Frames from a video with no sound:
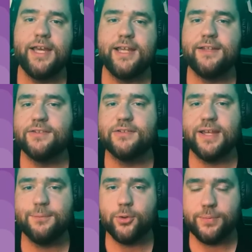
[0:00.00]
and this
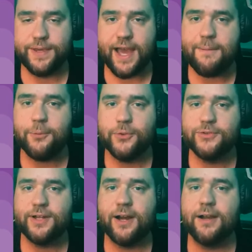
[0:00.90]
example will be Apple
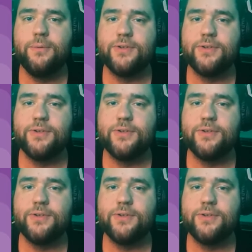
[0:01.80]
stock,